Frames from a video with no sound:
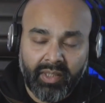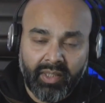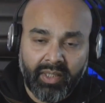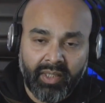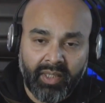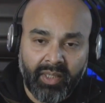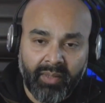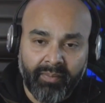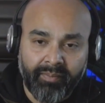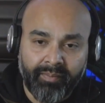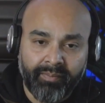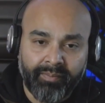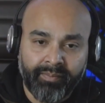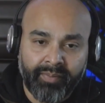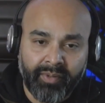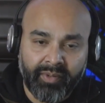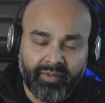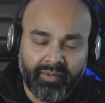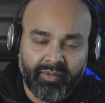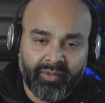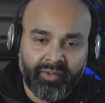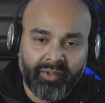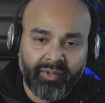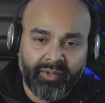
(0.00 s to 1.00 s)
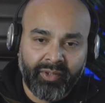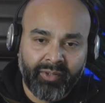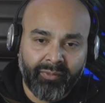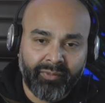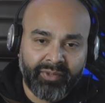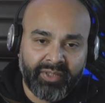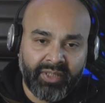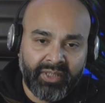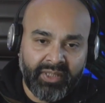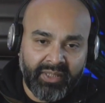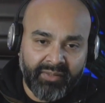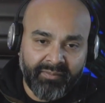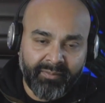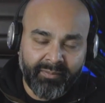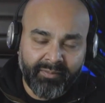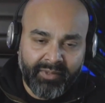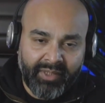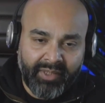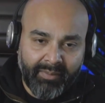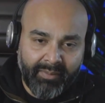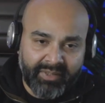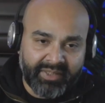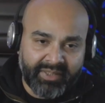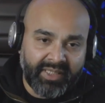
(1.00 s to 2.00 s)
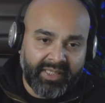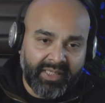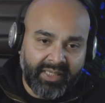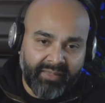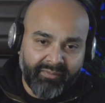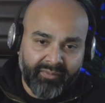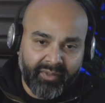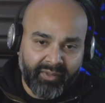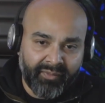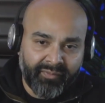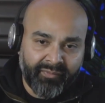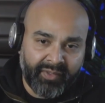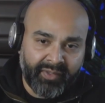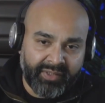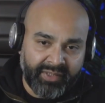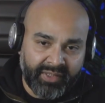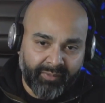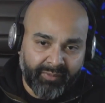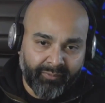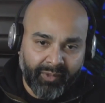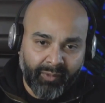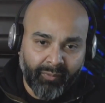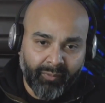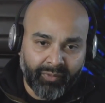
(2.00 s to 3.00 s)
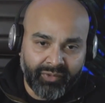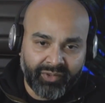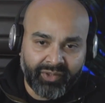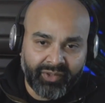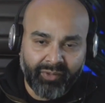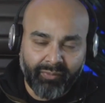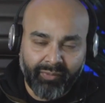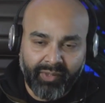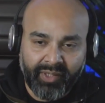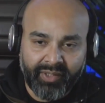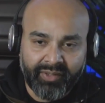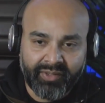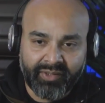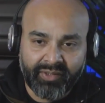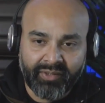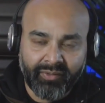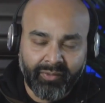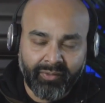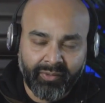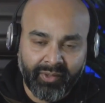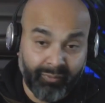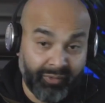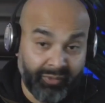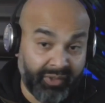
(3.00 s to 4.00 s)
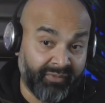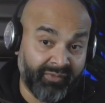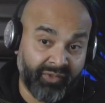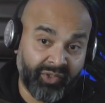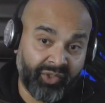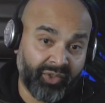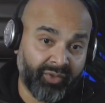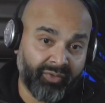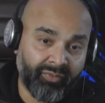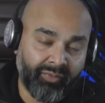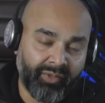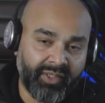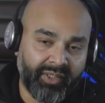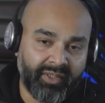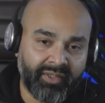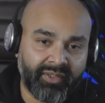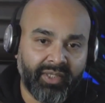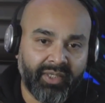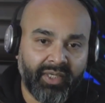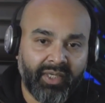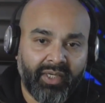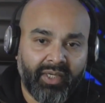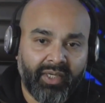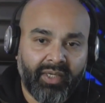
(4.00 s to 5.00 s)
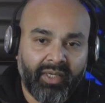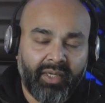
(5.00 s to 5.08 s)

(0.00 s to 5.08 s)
but there was a limited level of funding that we want to raise, or that we even should raise.